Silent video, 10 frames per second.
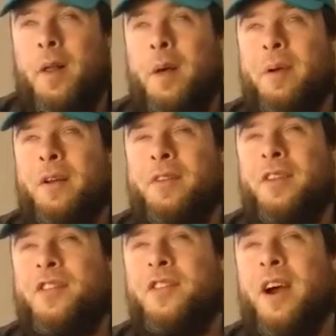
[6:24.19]
about the
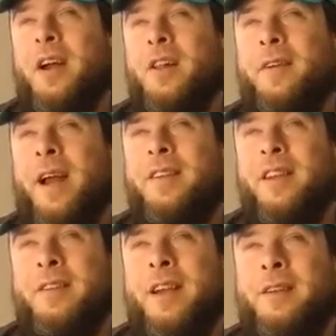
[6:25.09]
style of
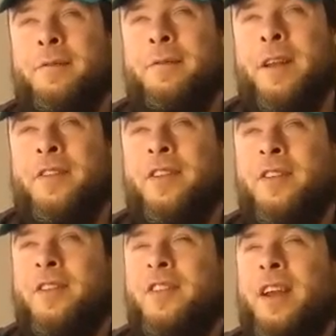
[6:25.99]
acting that
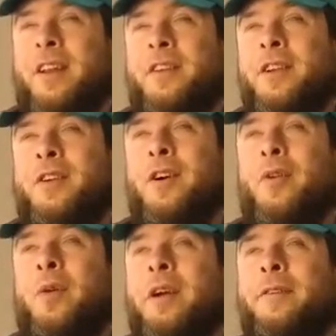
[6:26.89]
Vincent decided to
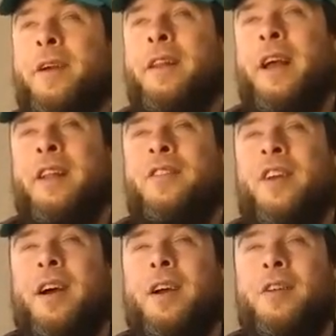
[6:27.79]
go with, and that
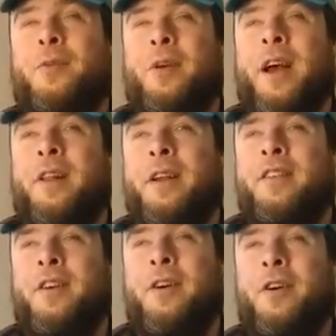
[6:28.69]
style is what I like
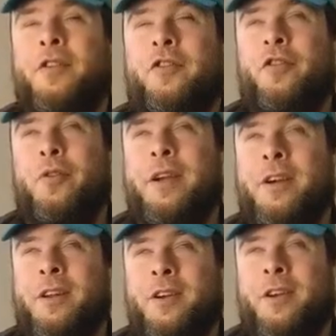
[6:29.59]
to call chewing
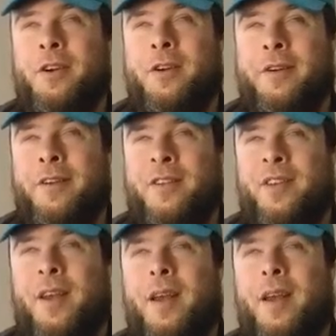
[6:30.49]
on cards.